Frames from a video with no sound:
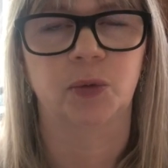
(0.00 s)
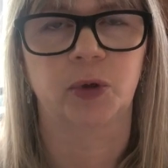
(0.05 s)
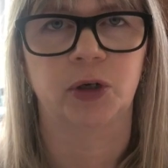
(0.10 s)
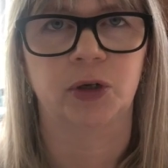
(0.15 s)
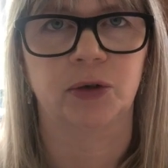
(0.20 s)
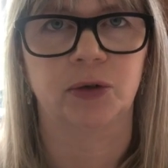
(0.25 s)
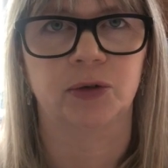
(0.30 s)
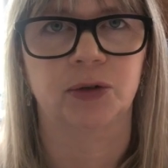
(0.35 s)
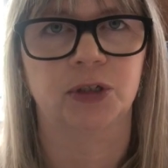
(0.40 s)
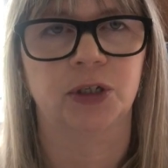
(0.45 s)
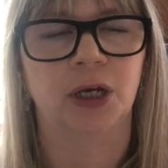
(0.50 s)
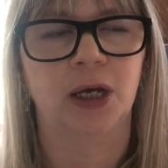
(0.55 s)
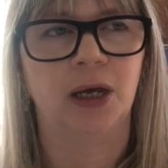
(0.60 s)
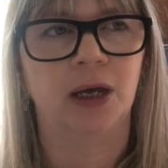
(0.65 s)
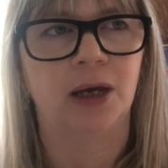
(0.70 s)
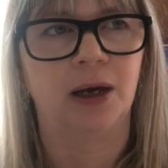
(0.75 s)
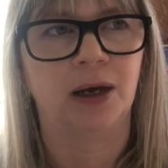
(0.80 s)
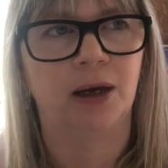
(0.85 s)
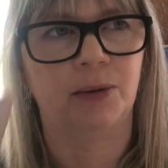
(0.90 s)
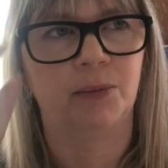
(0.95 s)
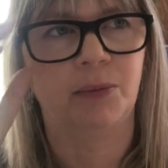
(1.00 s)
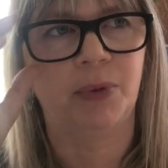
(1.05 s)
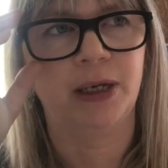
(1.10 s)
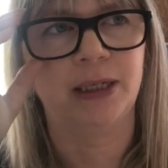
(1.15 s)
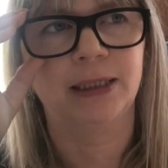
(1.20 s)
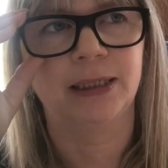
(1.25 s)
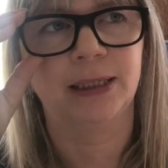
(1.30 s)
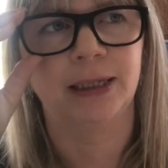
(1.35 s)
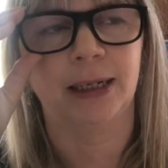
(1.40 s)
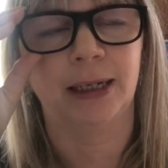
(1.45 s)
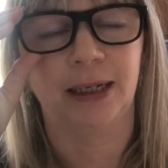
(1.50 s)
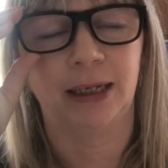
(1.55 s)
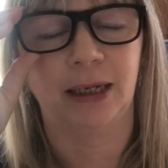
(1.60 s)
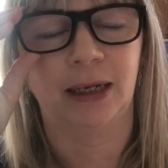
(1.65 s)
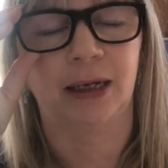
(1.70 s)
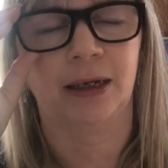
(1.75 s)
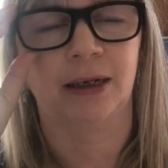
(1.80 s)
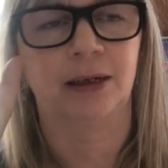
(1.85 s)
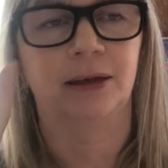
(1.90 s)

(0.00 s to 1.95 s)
worlds. Basically,